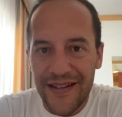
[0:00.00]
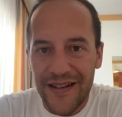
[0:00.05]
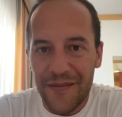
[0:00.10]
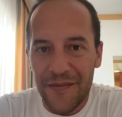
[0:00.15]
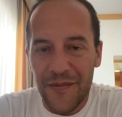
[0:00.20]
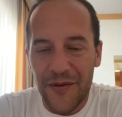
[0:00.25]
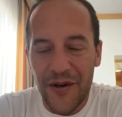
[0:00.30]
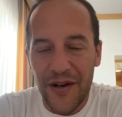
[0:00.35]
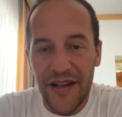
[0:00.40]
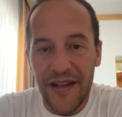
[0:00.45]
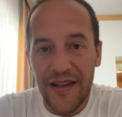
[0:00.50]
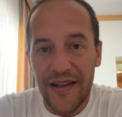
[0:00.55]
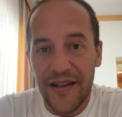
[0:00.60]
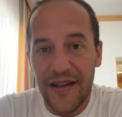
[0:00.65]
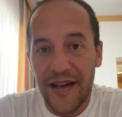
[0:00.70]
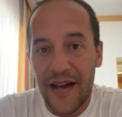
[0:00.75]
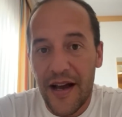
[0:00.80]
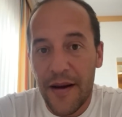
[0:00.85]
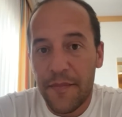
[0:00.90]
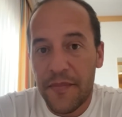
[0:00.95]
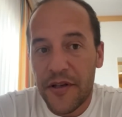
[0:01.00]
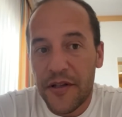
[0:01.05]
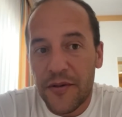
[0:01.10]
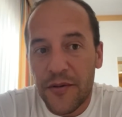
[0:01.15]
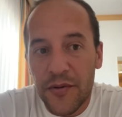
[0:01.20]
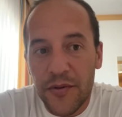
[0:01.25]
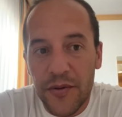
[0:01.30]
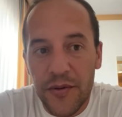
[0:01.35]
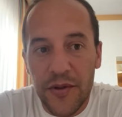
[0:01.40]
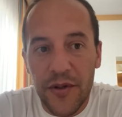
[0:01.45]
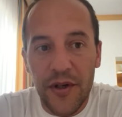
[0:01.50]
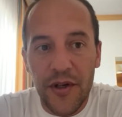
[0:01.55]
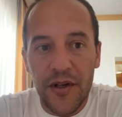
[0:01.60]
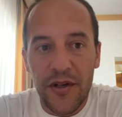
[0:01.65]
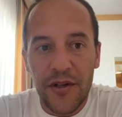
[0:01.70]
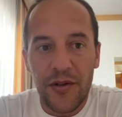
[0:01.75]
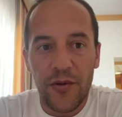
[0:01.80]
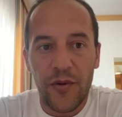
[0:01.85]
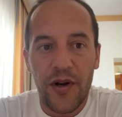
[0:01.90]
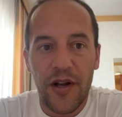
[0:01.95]
I'm really happy to
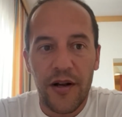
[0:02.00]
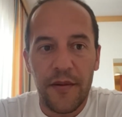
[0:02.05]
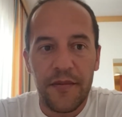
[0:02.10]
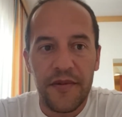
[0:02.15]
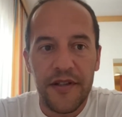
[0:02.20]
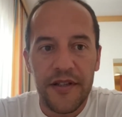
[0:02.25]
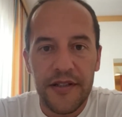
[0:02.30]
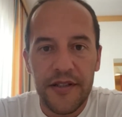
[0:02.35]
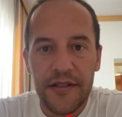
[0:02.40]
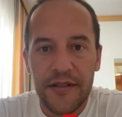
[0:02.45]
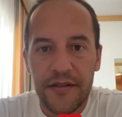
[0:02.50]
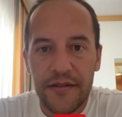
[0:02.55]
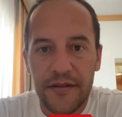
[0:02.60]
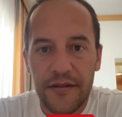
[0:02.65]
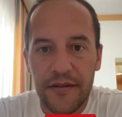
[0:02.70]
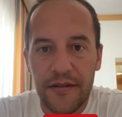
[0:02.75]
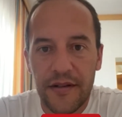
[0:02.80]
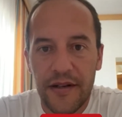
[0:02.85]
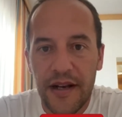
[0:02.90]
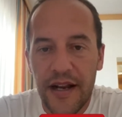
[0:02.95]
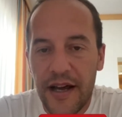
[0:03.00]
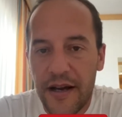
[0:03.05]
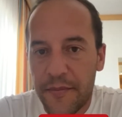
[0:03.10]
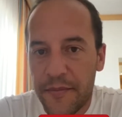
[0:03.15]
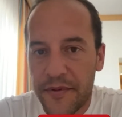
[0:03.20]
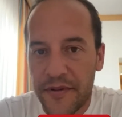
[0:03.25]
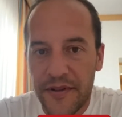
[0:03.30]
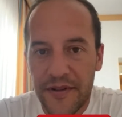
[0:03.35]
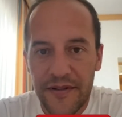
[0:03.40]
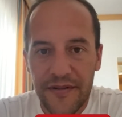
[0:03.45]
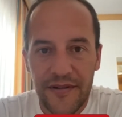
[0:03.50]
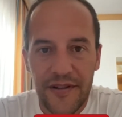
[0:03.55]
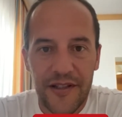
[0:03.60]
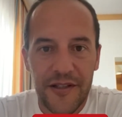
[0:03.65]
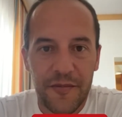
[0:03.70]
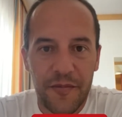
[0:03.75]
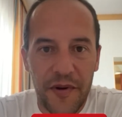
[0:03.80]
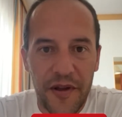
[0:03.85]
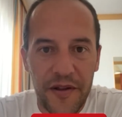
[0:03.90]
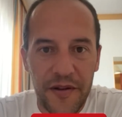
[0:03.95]
help this club,
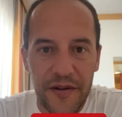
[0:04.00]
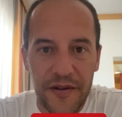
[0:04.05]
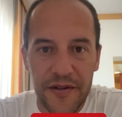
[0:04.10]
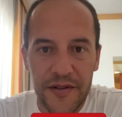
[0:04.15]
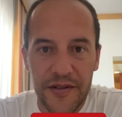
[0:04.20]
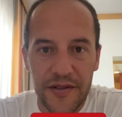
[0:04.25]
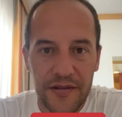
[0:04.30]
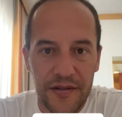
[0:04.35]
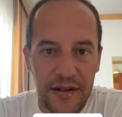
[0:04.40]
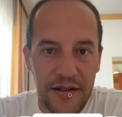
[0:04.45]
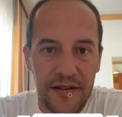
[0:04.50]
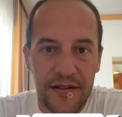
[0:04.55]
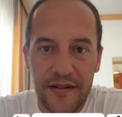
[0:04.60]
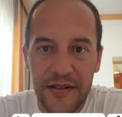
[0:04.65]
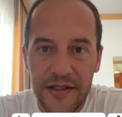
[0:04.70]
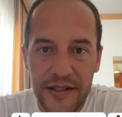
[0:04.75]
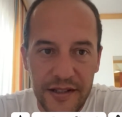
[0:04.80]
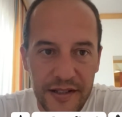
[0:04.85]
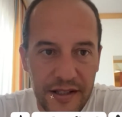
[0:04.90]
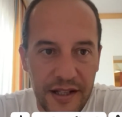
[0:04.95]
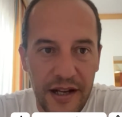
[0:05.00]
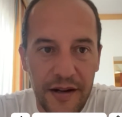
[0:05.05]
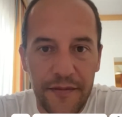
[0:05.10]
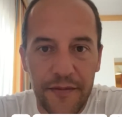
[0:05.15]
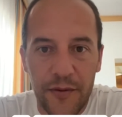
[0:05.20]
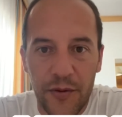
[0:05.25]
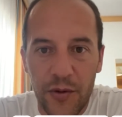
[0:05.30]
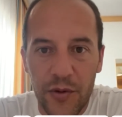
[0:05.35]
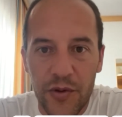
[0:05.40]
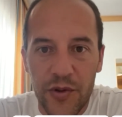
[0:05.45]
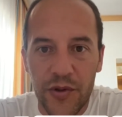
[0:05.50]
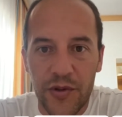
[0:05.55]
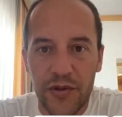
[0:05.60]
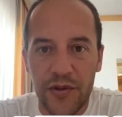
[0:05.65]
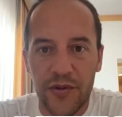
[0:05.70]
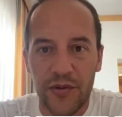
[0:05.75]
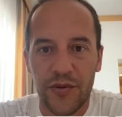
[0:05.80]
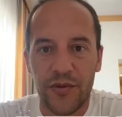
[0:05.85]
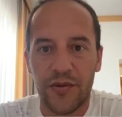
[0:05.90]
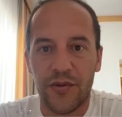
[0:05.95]
these players, and this staff also
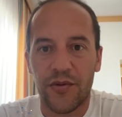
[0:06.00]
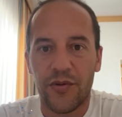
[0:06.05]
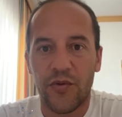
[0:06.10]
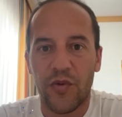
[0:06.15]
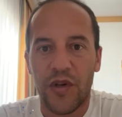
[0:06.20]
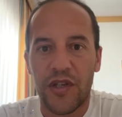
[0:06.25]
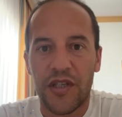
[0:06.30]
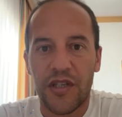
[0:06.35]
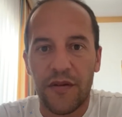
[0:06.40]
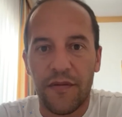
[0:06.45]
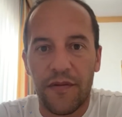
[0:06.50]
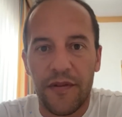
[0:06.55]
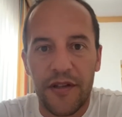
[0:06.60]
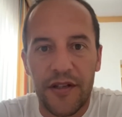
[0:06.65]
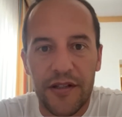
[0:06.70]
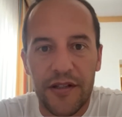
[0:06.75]
to achieve